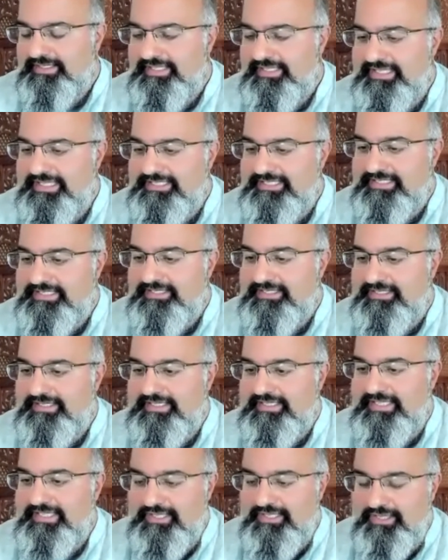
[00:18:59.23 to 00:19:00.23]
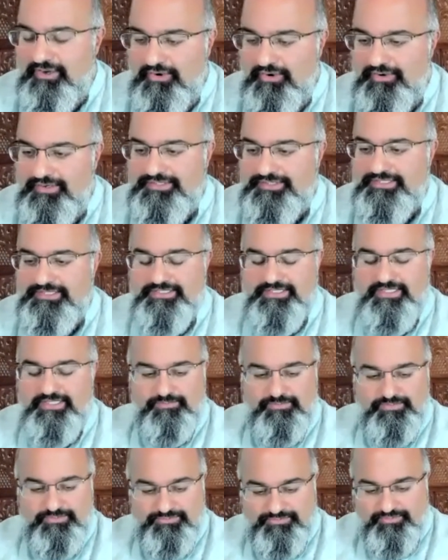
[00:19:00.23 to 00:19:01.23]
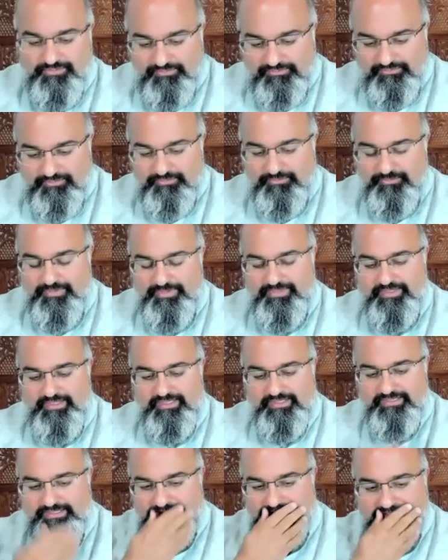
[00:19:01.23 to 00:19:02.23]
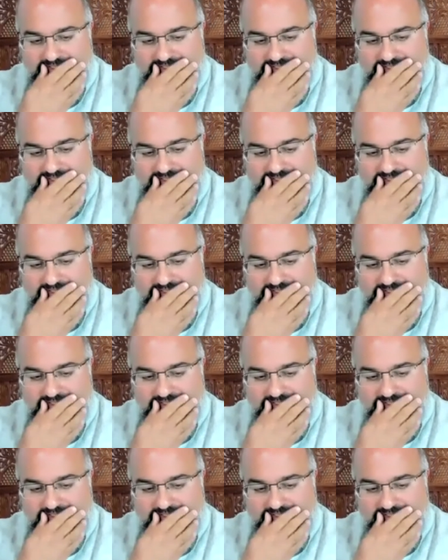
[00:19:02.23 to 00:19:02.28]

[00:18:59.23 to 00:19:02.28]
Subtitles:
it encourages them to sort of look within and say,